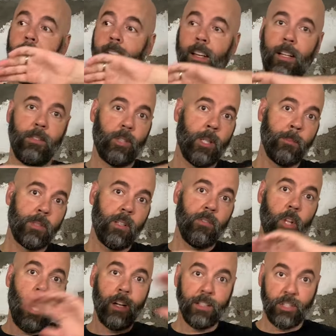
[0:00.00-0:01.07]
In terms of
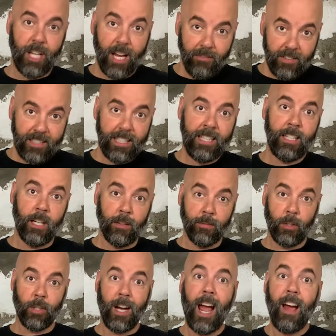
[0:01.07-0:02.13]
longevity of
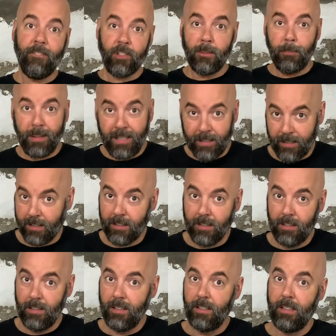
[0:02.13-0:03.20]
craft
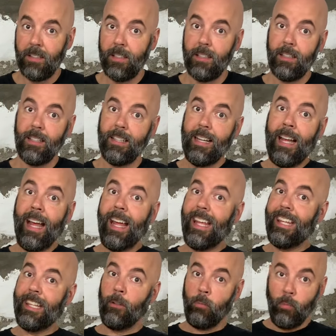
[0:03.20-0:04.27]
beer,
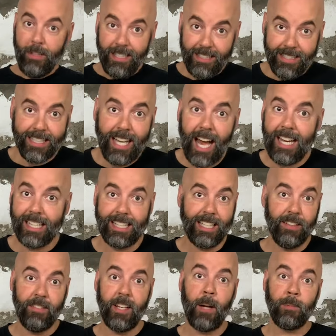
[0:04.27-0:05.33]
you really got to
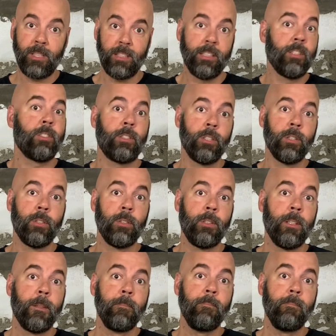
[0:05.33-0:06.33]
give it up to this dude.